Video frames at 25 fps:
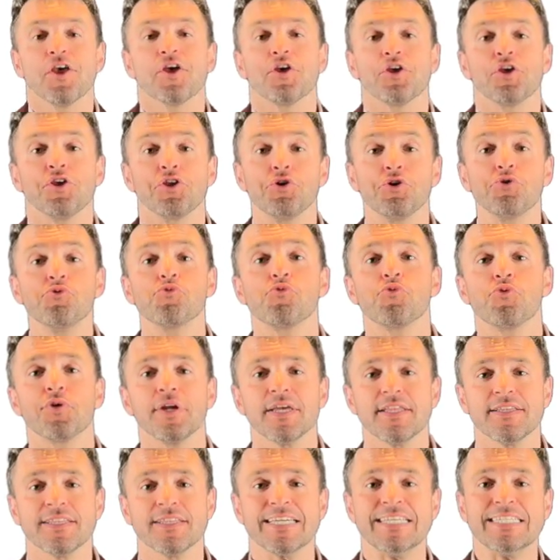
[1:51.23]
You
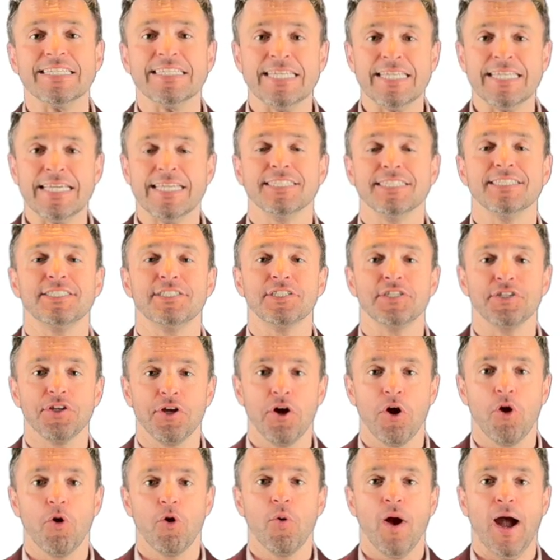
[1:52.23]
really need to
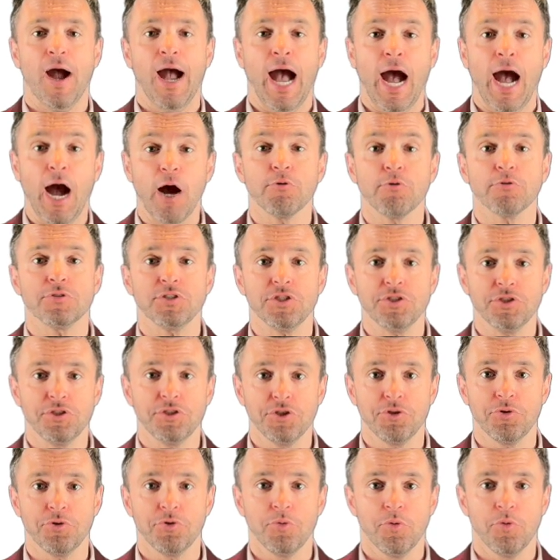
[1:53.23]
know how to
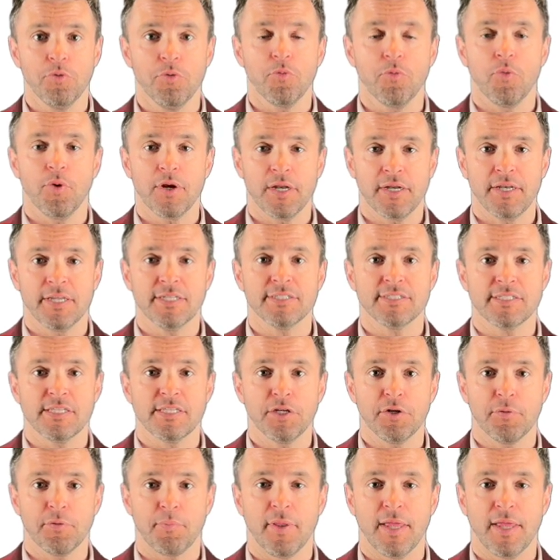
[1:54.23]
do what it is that
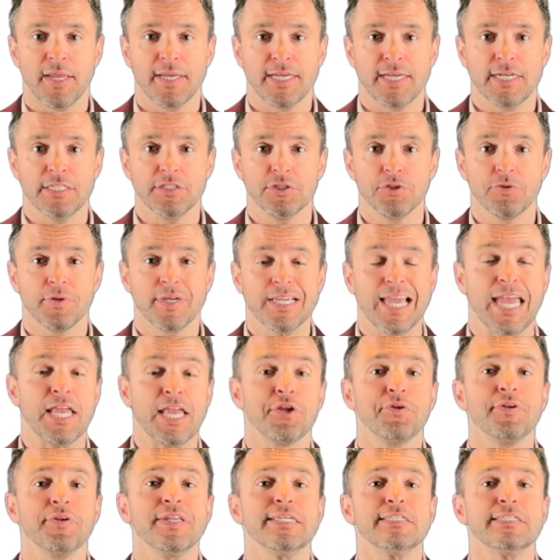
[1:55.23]
you're planning on doing, and
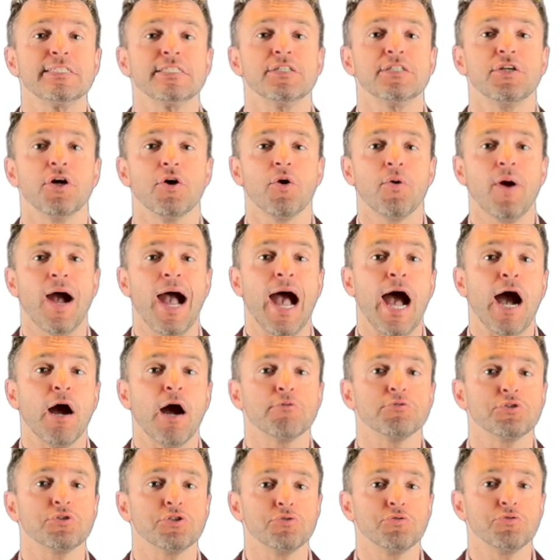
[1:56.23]
you need to know
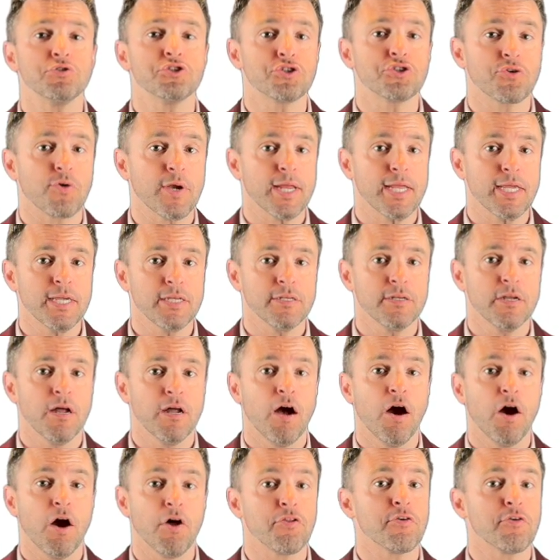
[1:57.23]
how to train
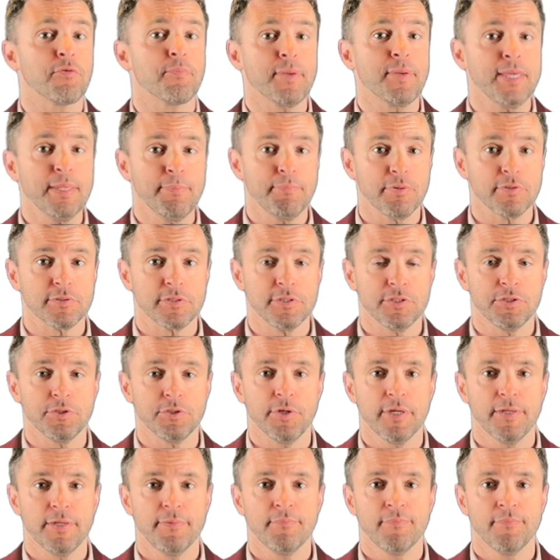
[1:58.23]
other people to do
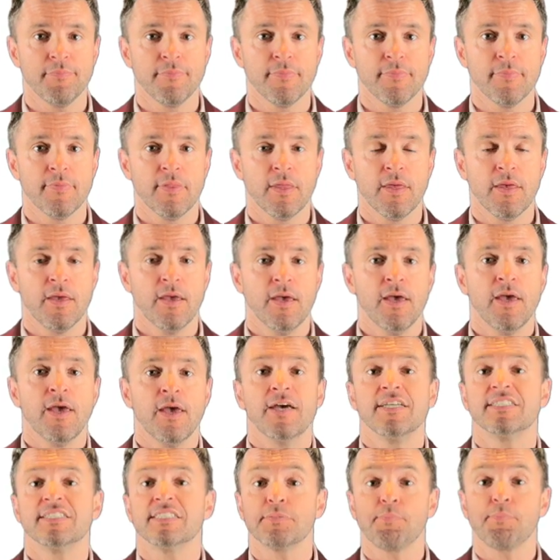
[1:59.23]
it.
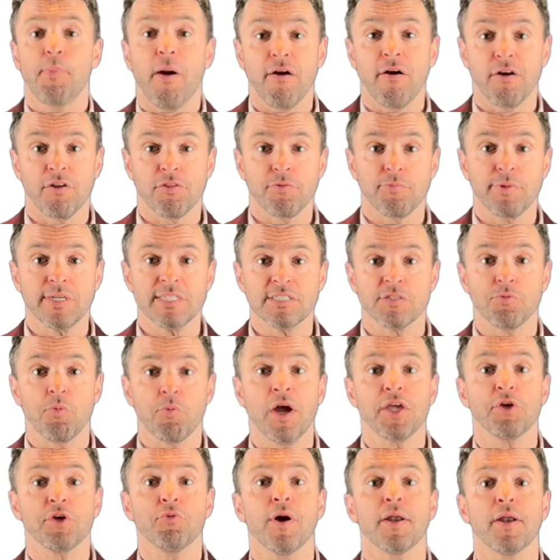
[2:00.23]
This is part of the reason why
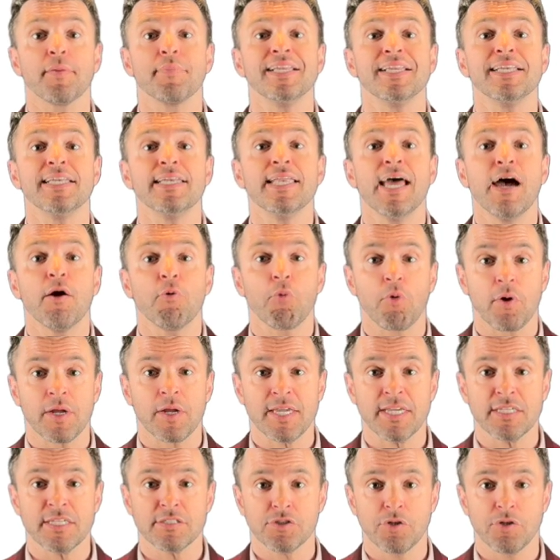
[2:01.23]
you want to be
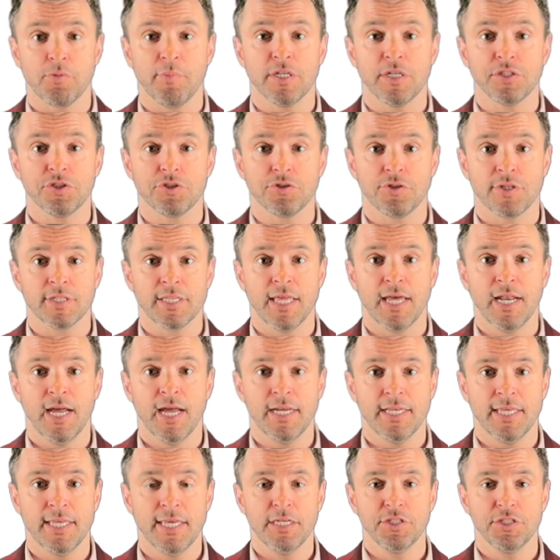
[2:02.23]
networking so much during that
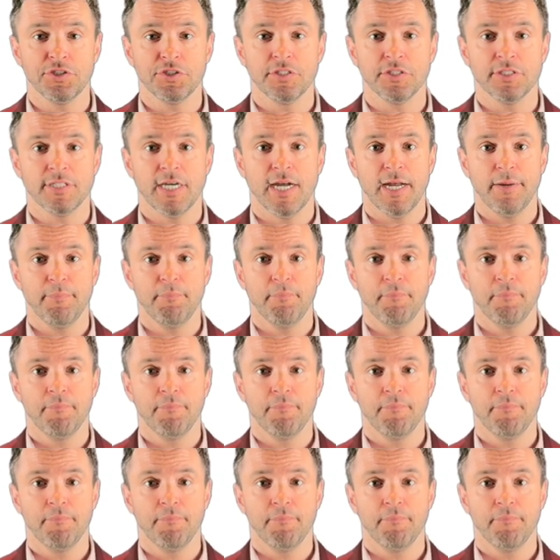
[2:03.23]
ideation time.